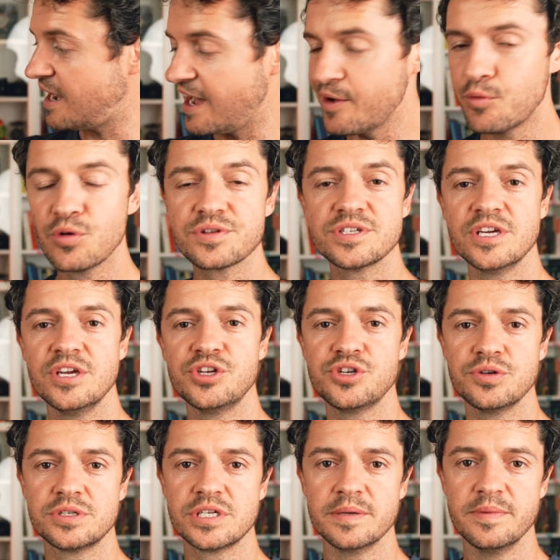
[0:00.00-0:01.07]
I Will Teach
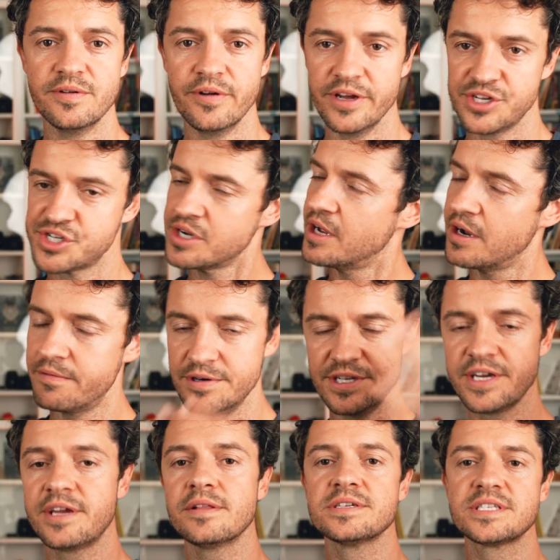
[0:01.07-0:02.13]
You to Be Rich.
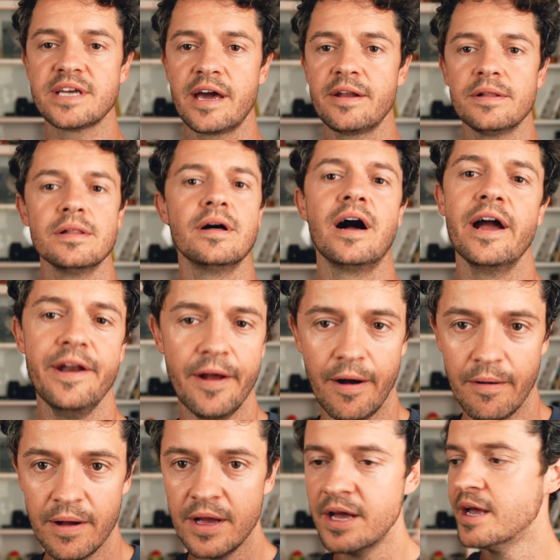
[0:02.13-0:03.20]
Ridiculous title, I know.